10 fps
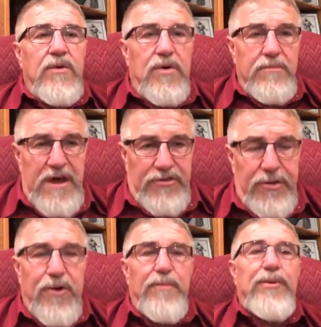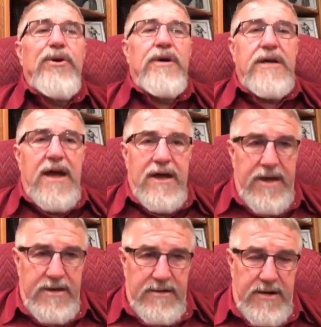on my third book, I, uh,
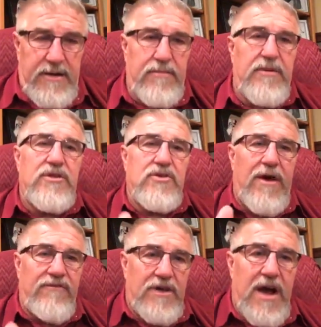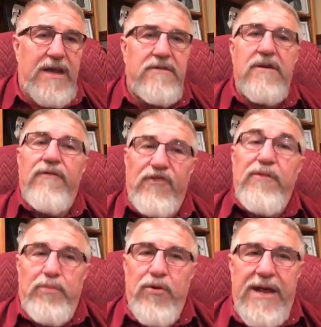and, and so I've got a
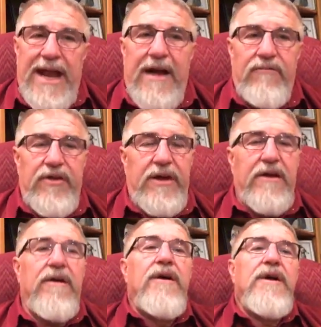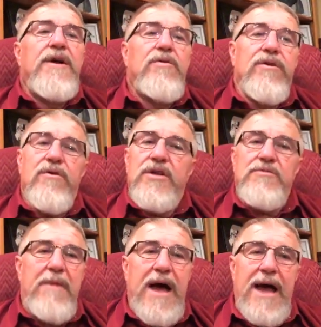footprint out there whether it's
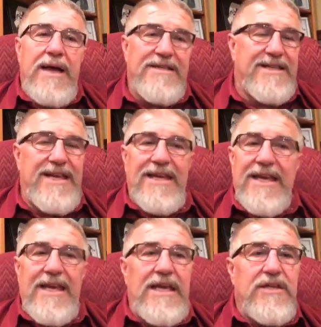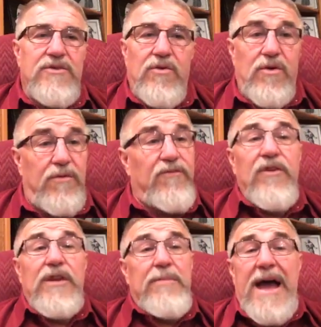by CDs or
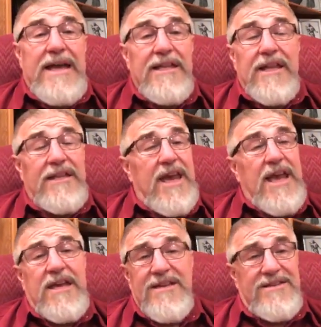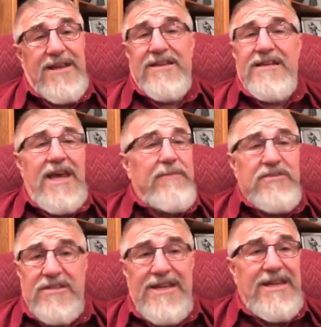in the back in the day cassette
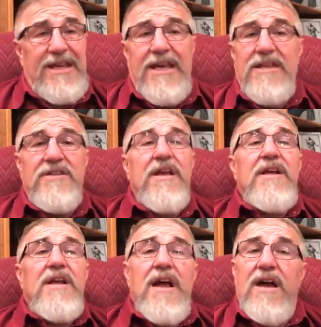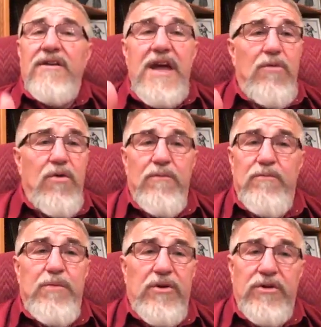tapes, CDs, uh, now we're
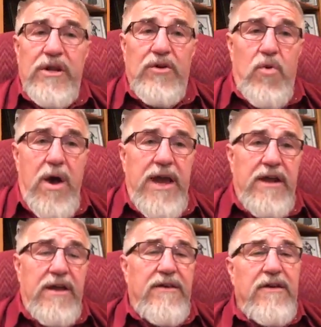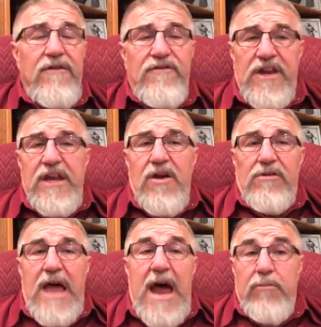building quite a, video
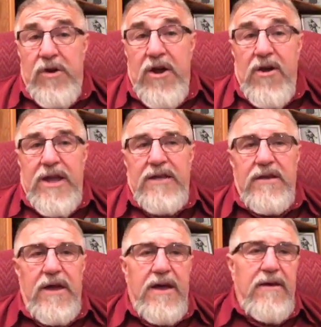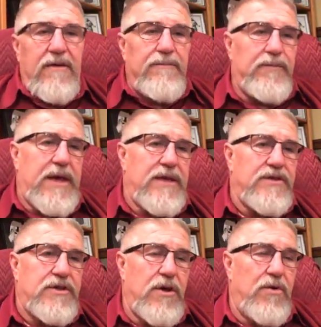library, uh, and
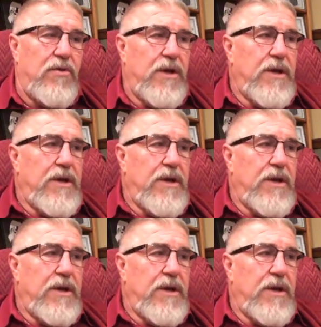so